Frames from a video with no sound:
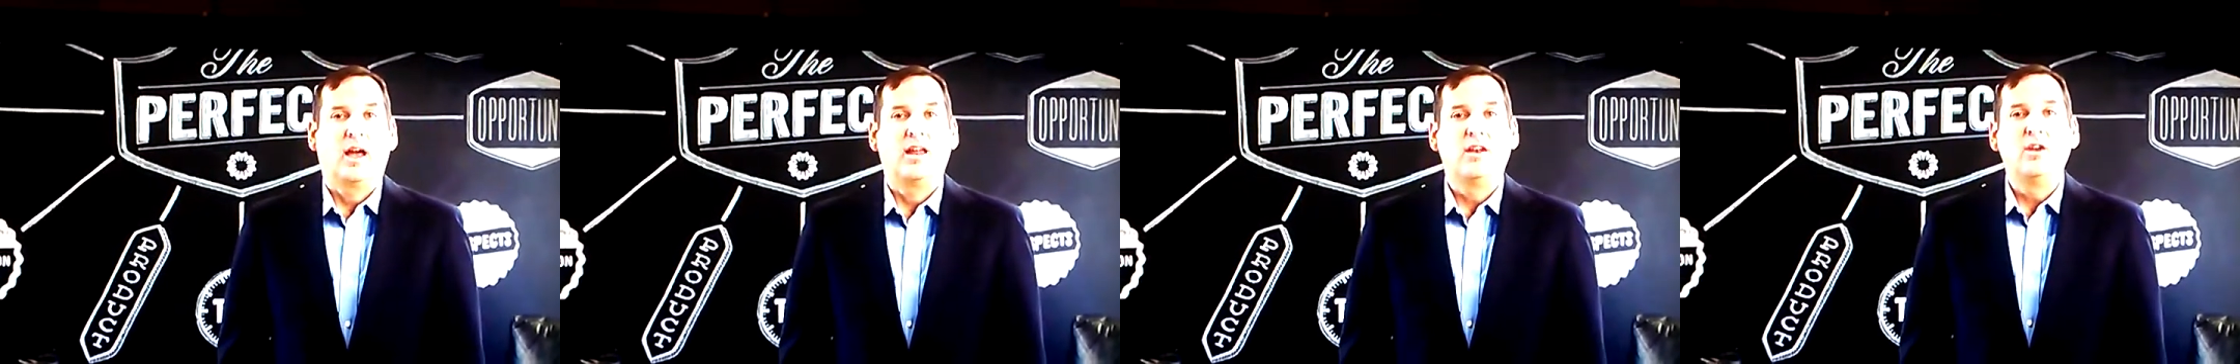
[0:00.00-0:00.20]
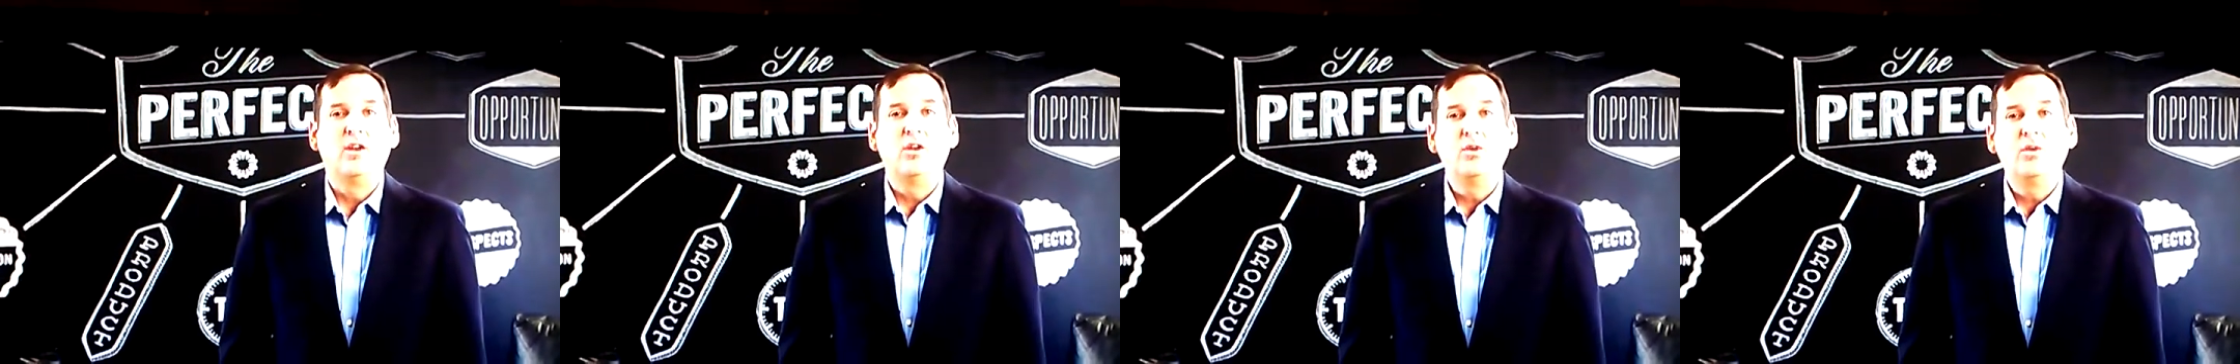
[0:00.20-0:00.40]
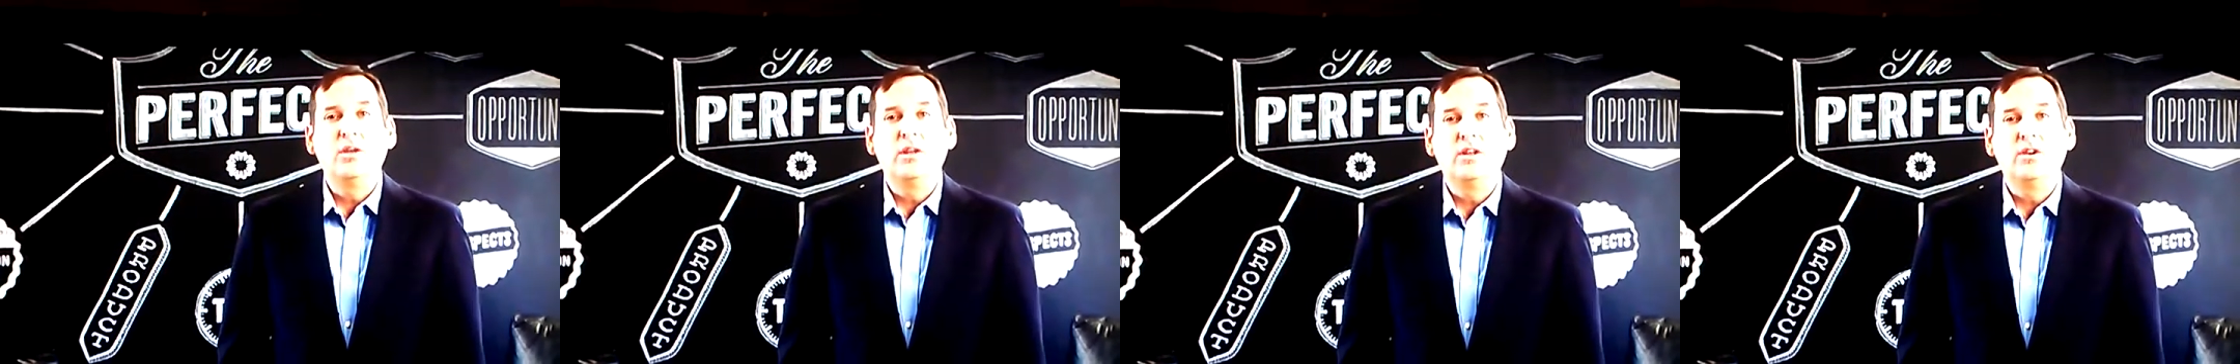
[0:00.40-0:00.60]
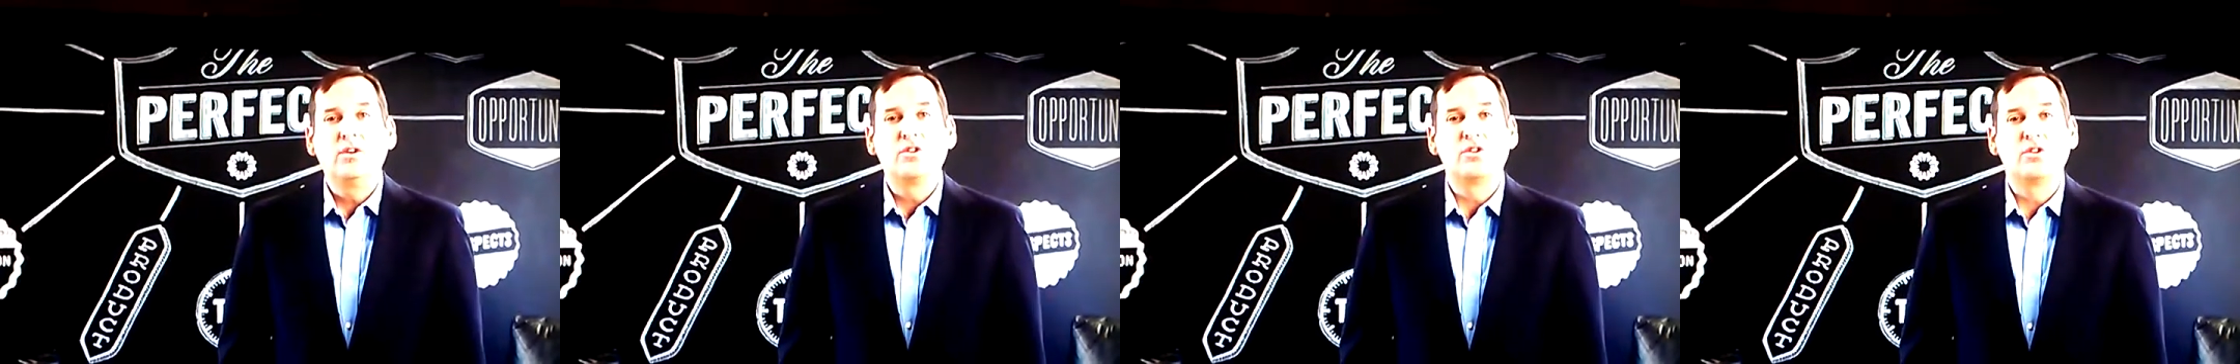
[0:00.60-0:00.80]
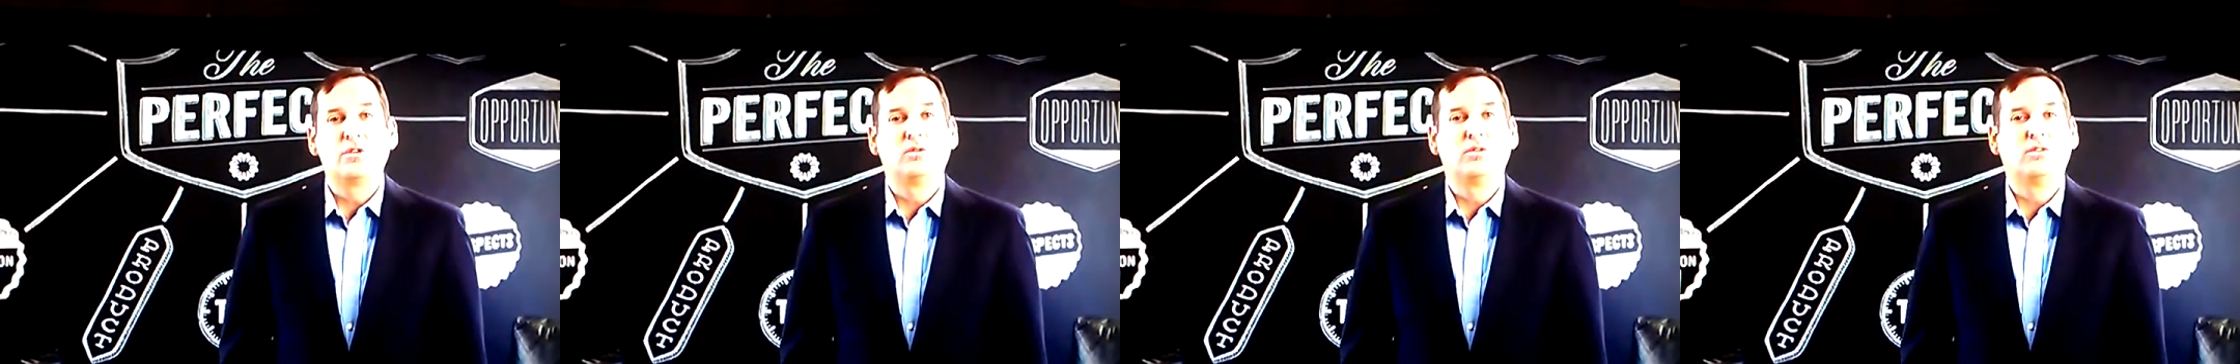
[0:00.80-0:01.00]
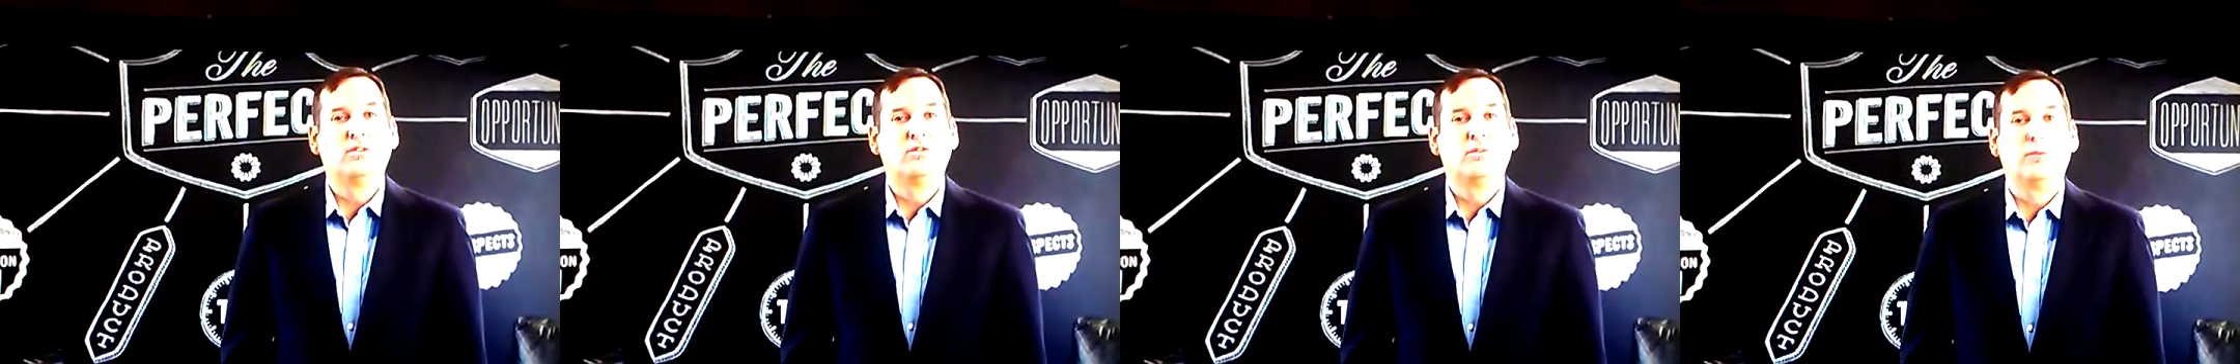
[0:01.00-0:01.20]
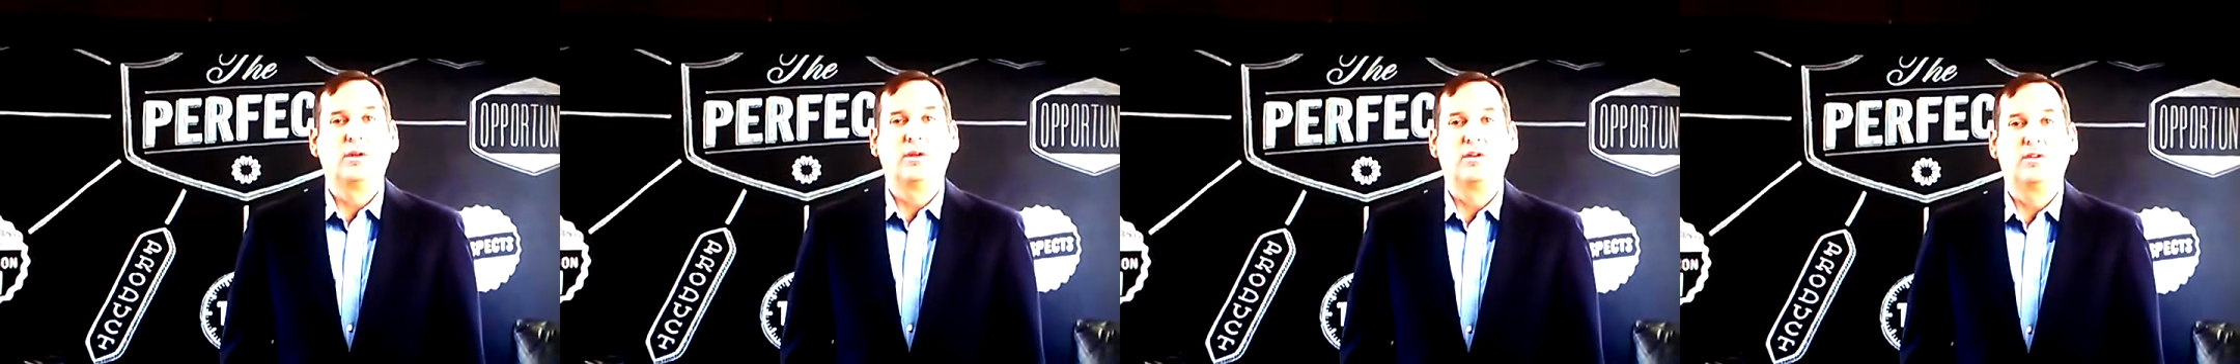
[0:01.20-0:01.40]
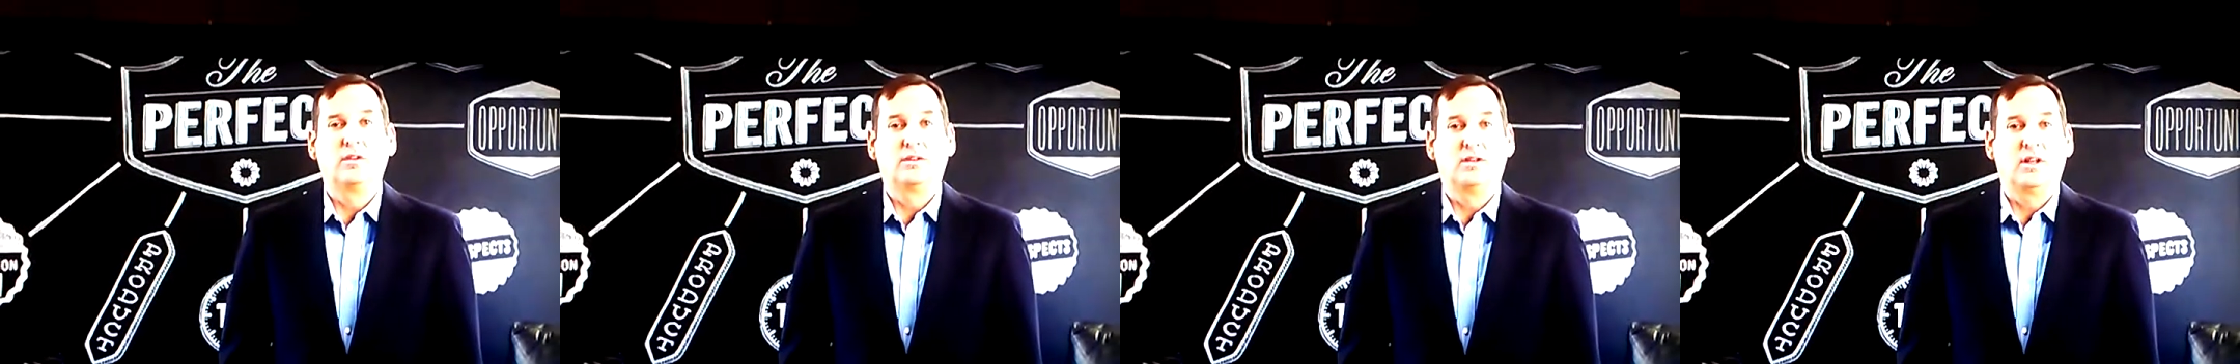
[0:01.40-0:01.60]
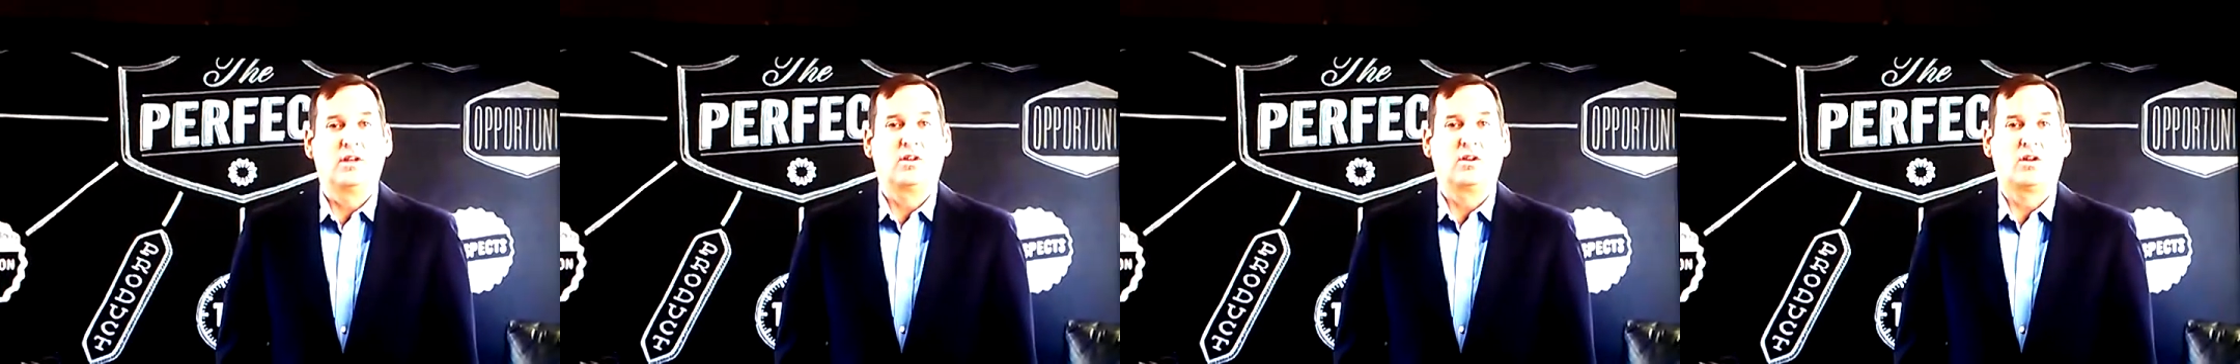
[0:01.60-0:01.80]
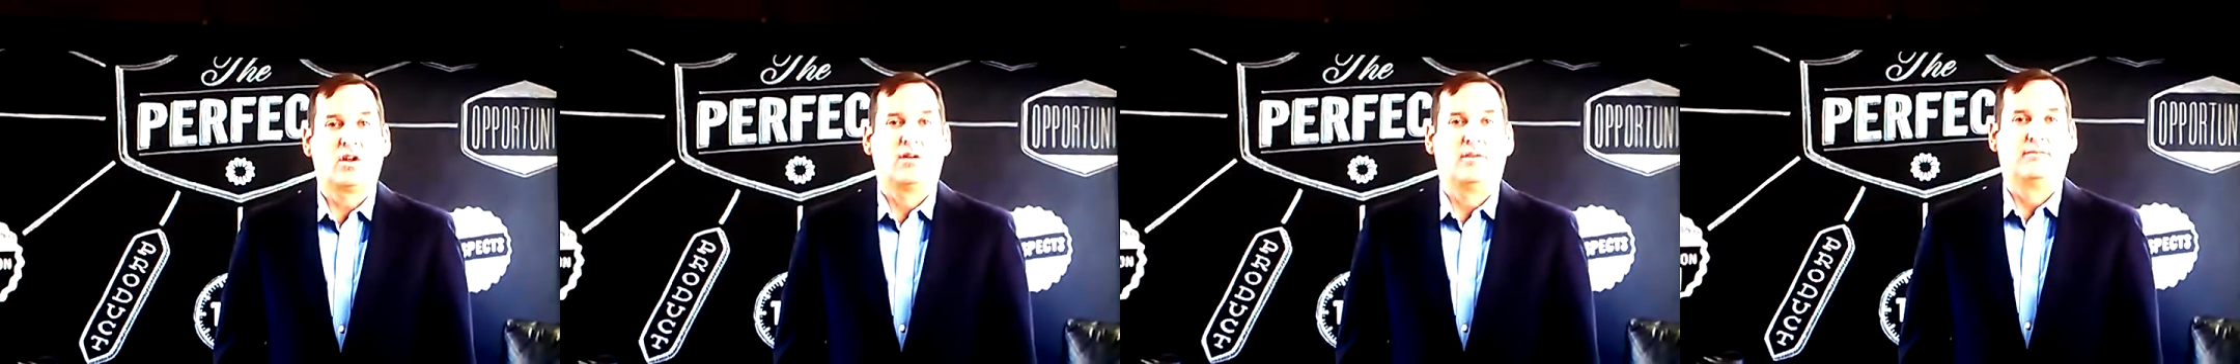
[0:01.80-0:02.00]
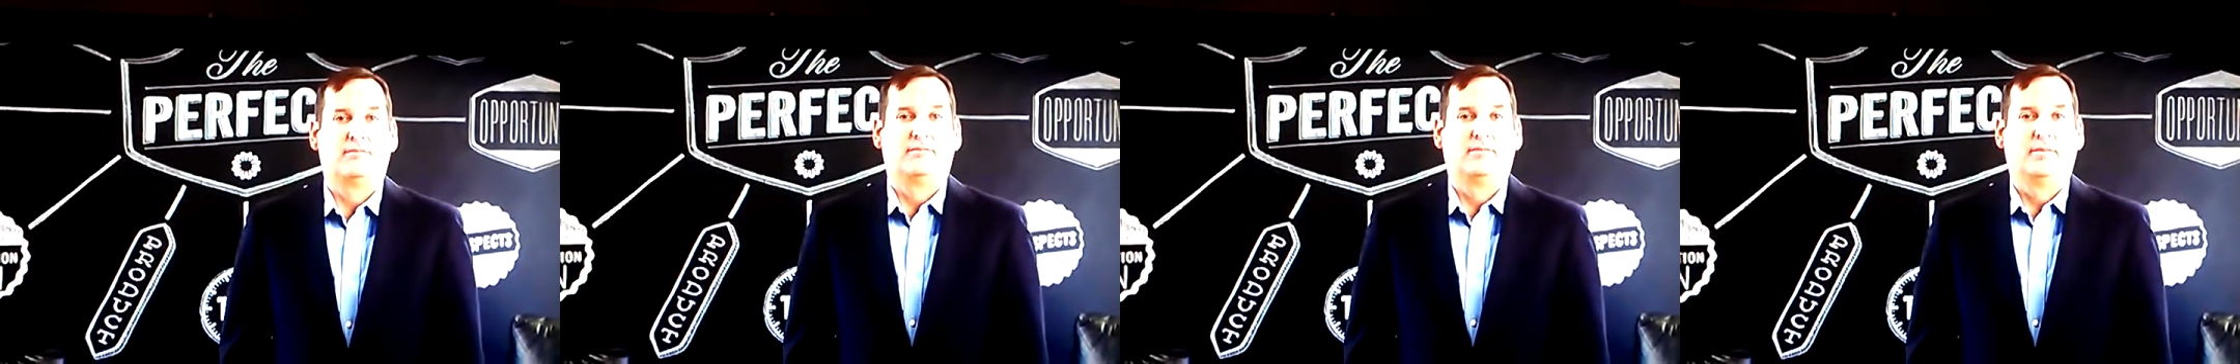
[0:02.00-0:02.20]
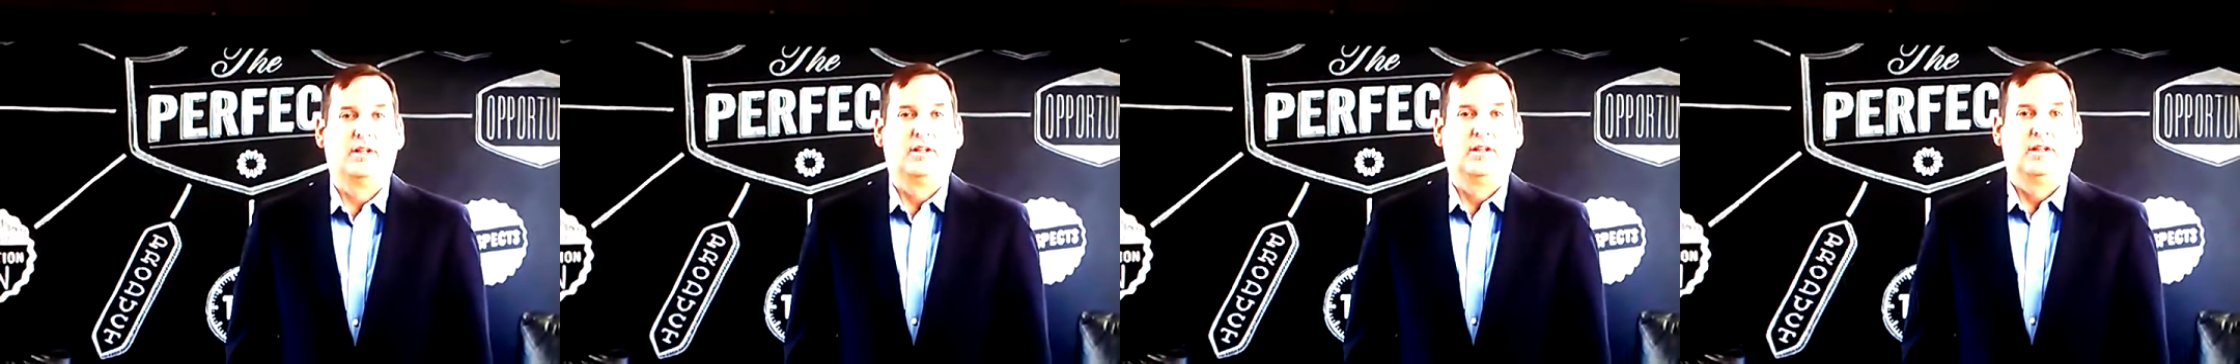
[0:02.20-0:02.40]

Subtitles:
I knew energy was even bigger than telecom.